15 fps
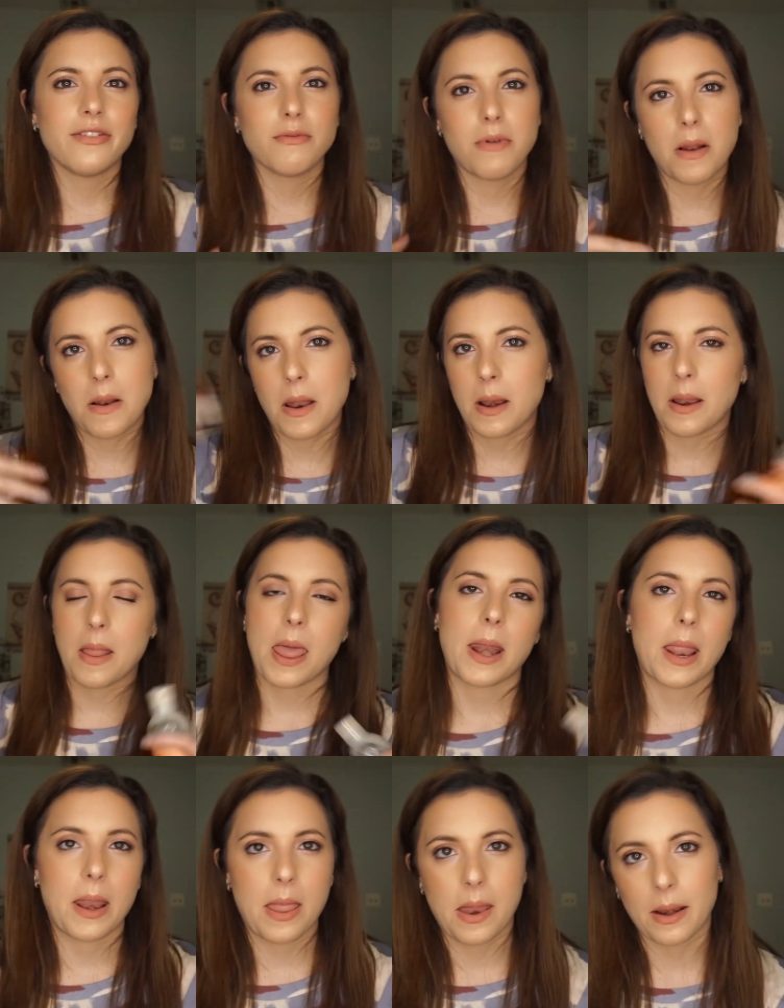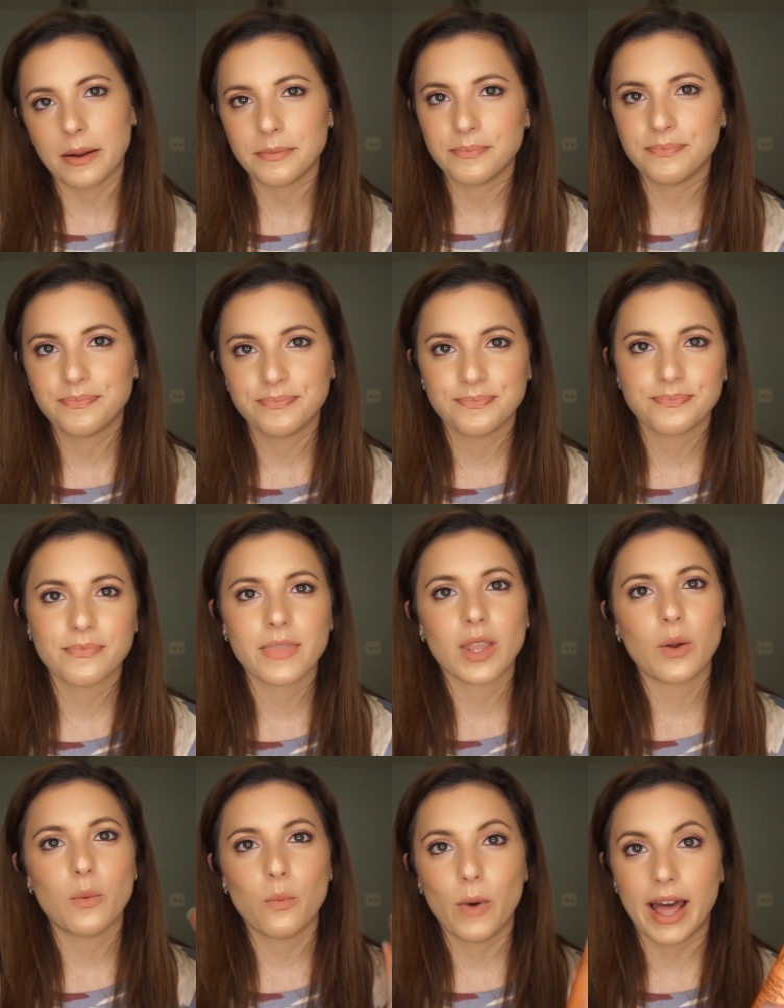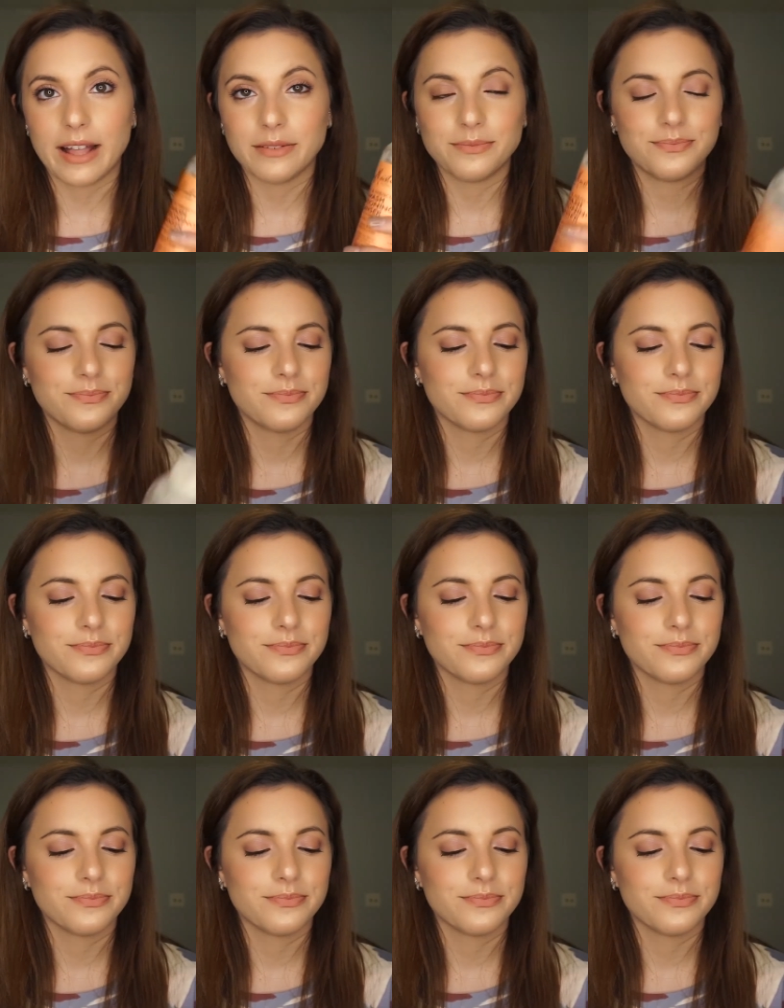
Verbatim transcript: Blah, blah, blah, well,